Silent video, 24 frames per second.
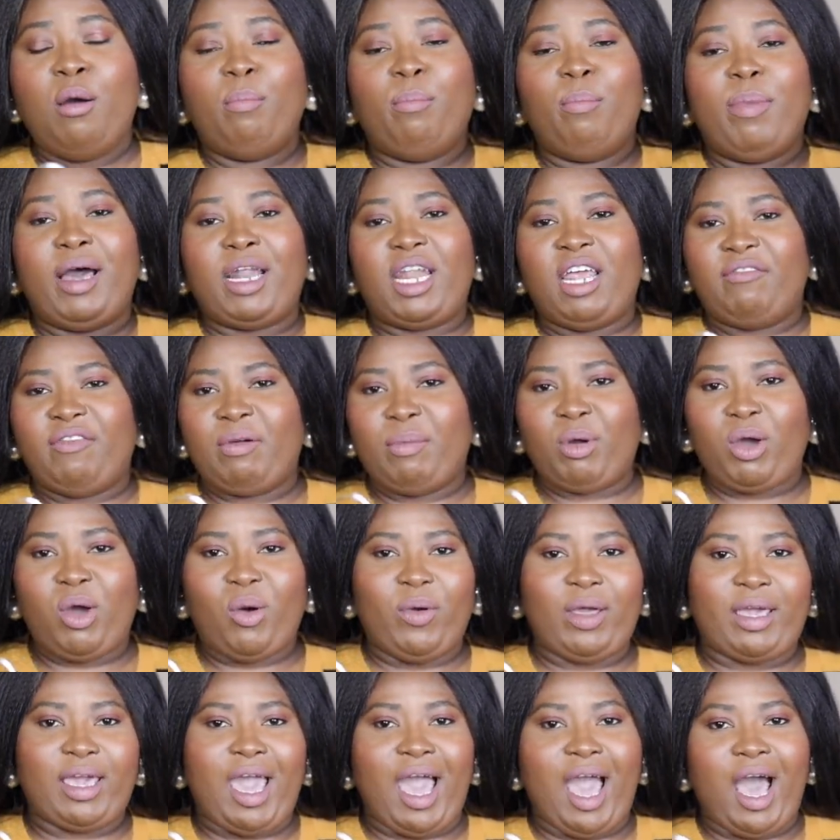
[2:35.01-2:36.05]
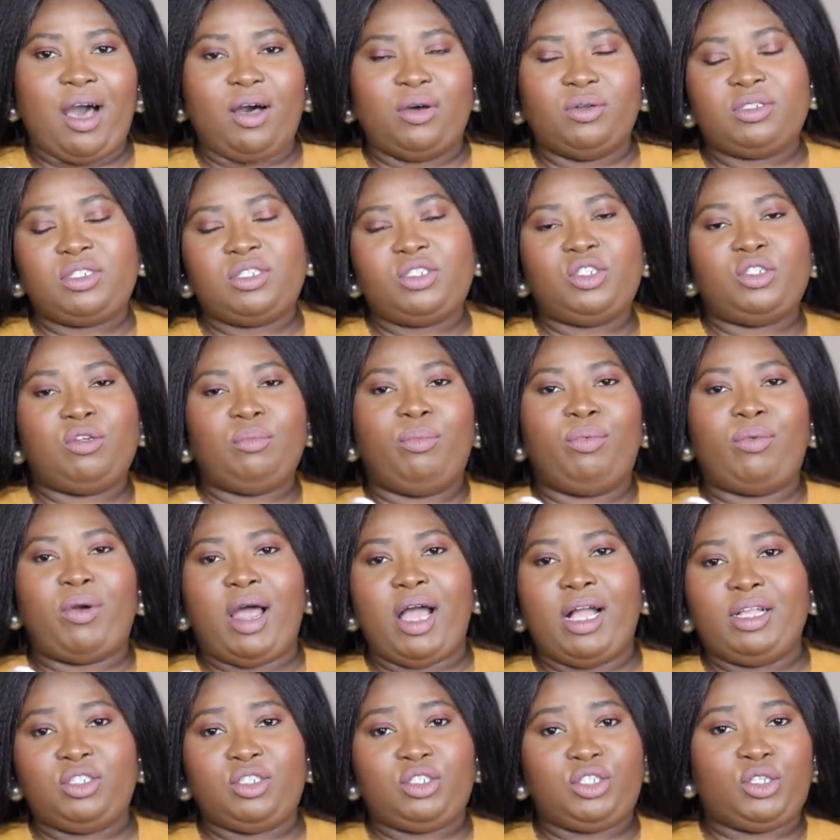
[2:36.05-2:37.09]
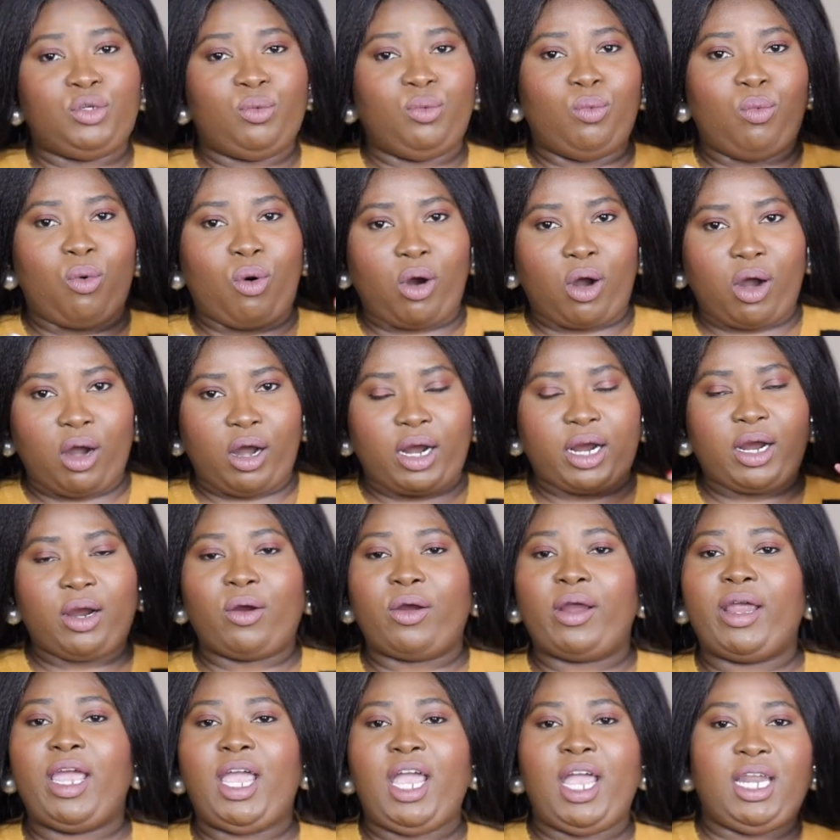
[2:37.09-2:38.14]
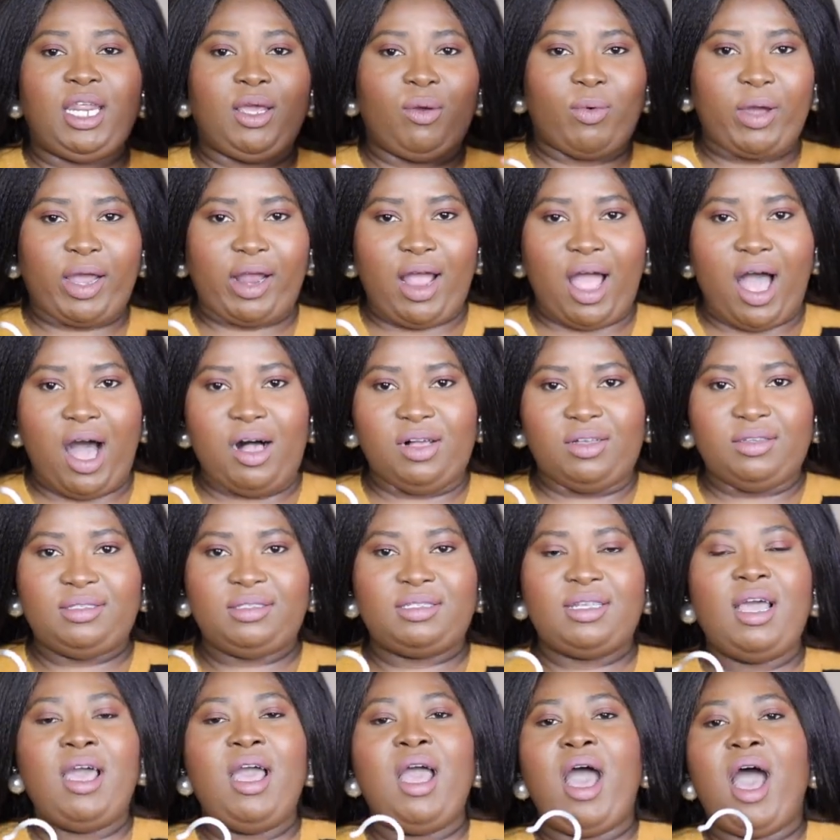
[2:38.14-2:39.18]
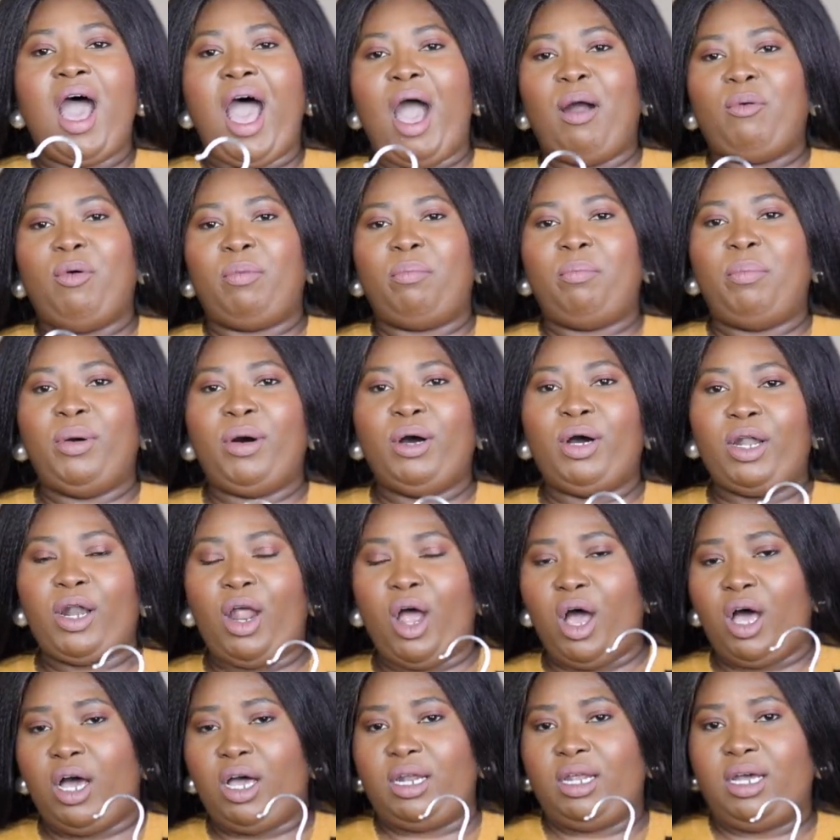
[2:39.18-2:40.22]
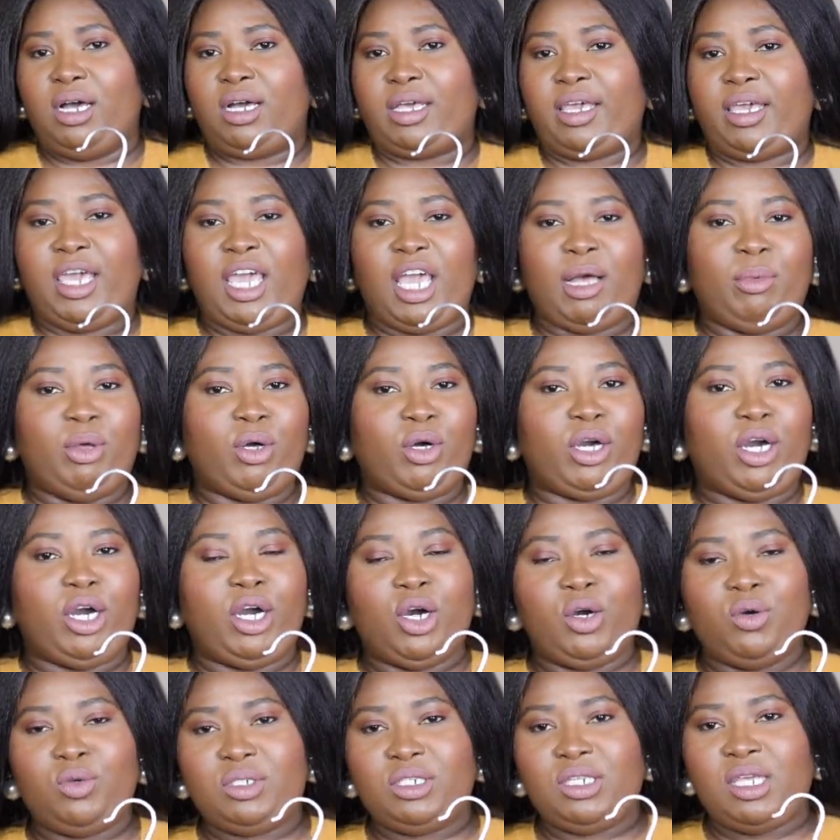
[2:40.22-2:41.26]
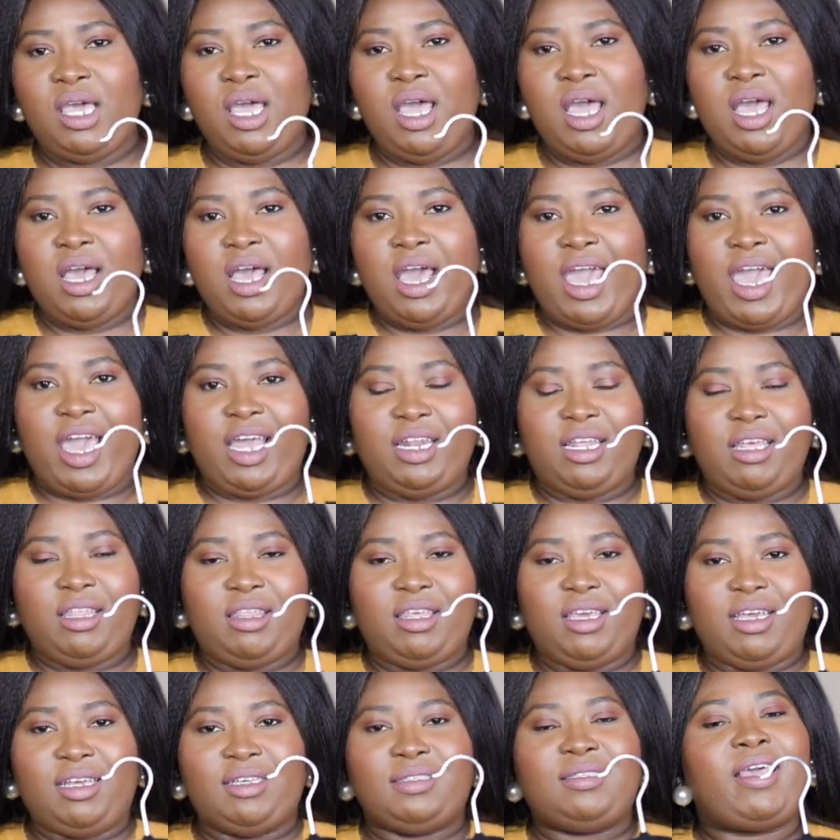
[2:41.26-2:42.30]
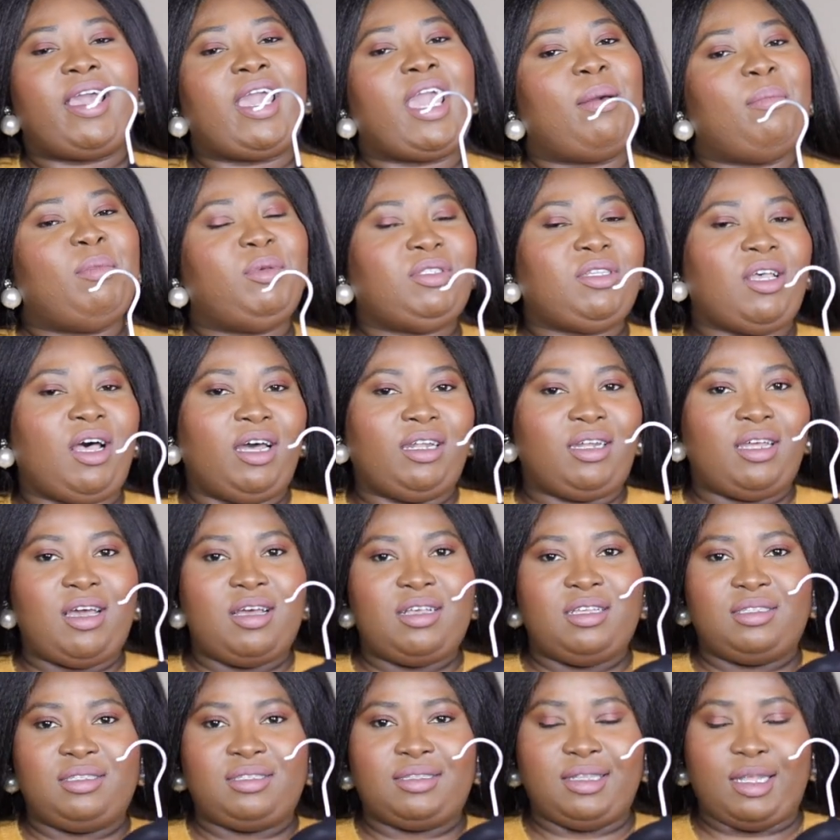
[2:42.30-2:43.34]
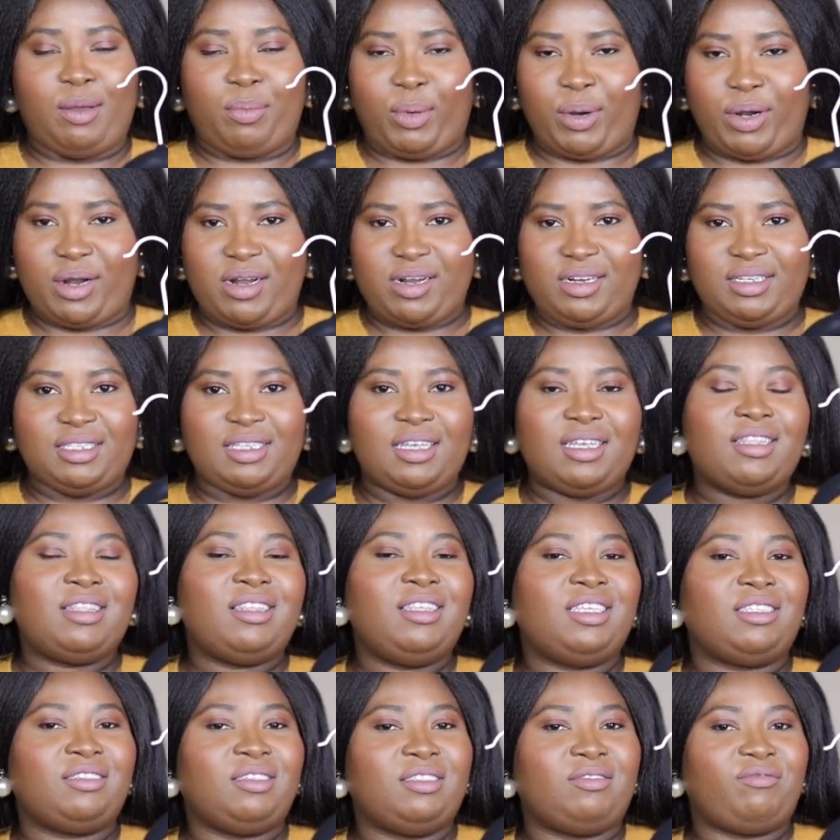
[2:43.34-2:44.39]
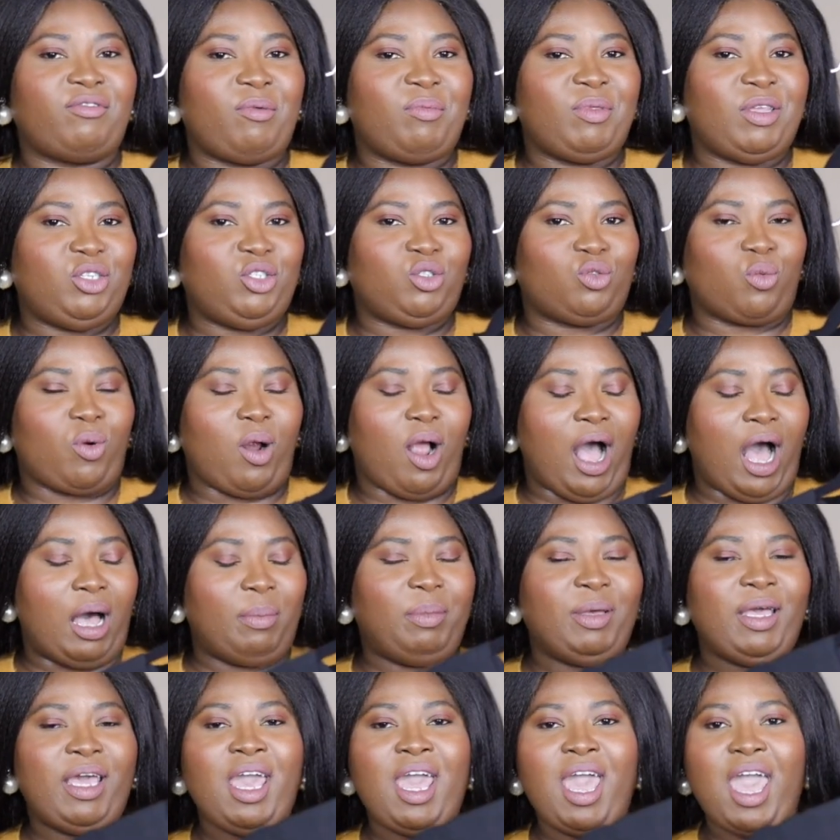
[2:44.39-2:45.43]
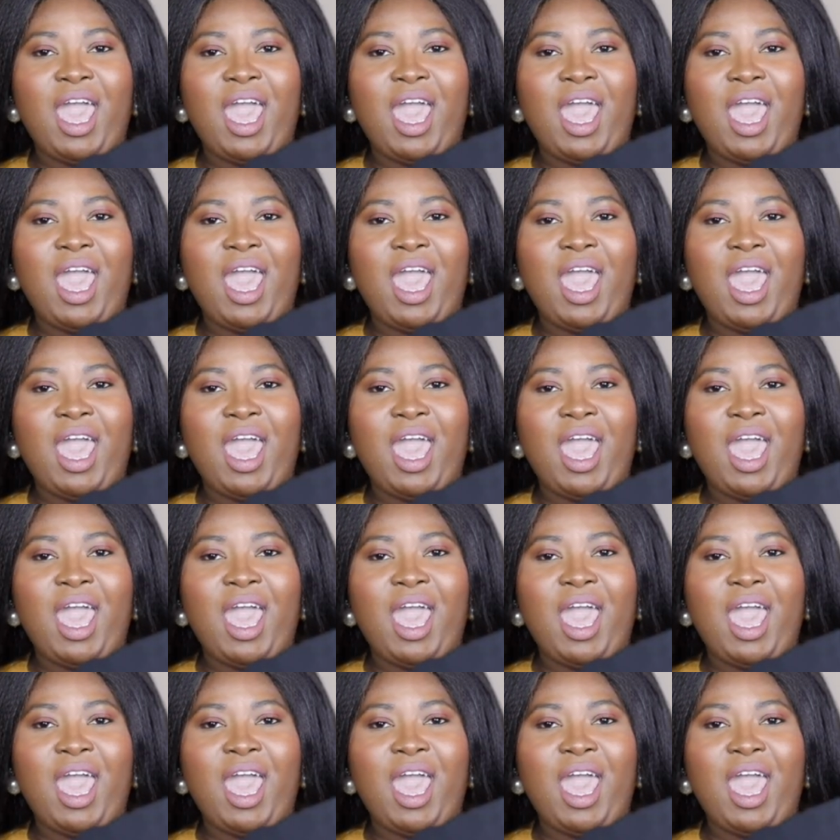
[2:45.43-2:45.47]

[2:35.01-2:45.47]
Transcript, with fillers: But if I'm going out to brunch, to work, or anywhere else, I would put on a camel coat and these Amazon slippers. This is from The Drop.